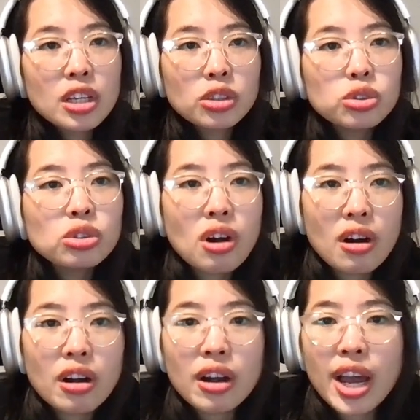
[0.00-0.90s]
who
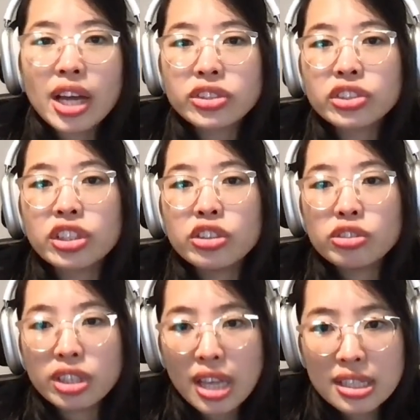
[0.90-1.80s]
are actually
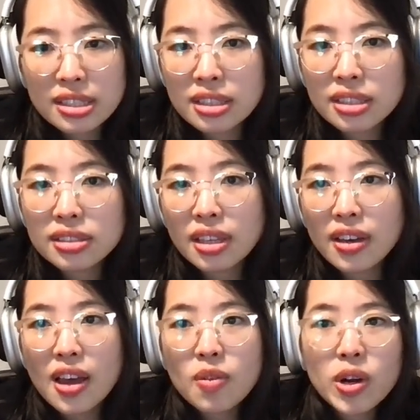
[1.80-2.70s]
utilizing this data,
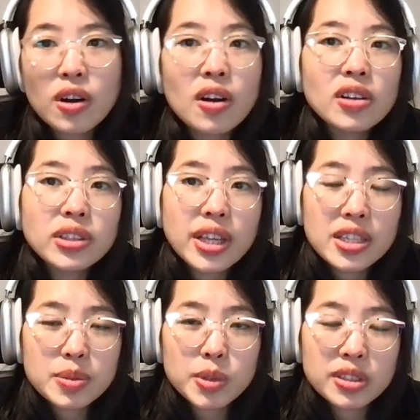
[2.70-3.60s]
what are the
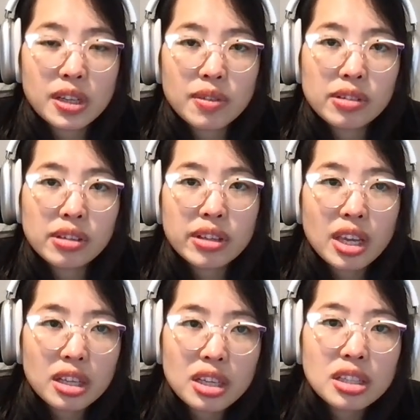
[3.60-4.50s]
dashboards that were
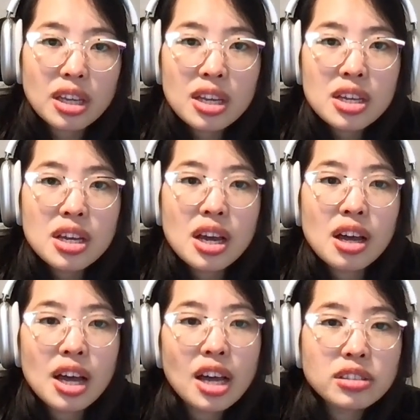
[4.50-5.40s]
created, uh,
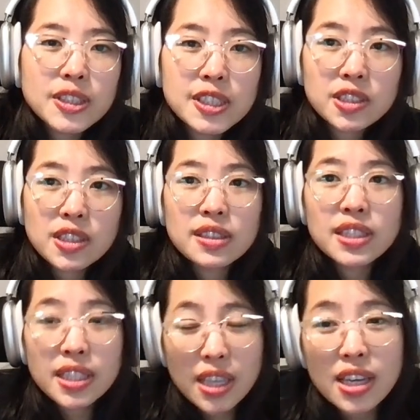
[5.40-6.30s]
how does the
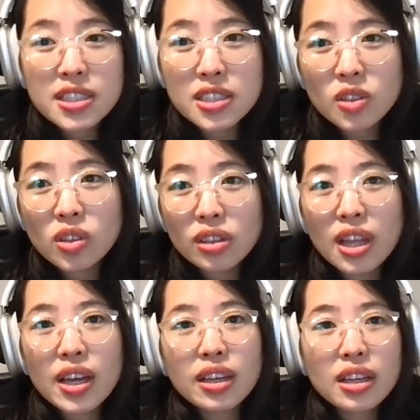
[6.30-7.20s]
lineage look
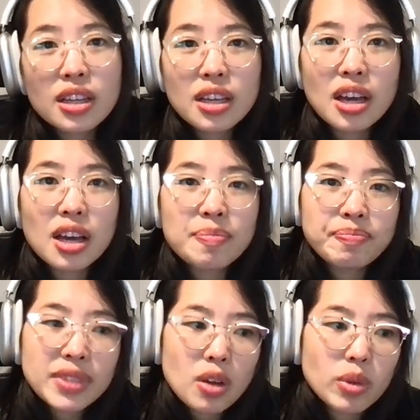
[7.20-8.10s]
like, um,
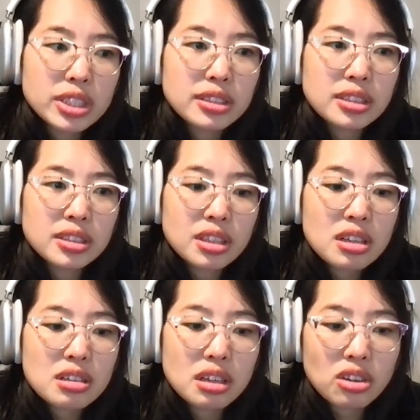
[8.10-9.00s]
what's the
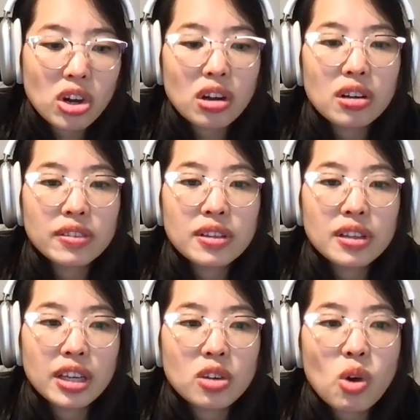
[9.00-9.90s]
uh, current
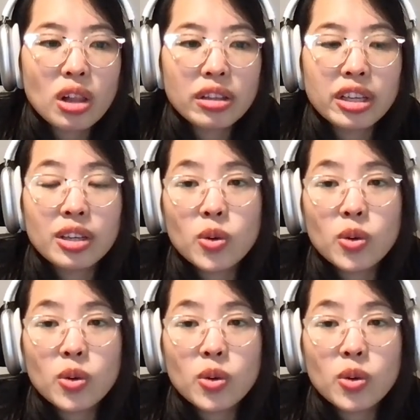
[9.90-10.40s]
like quality or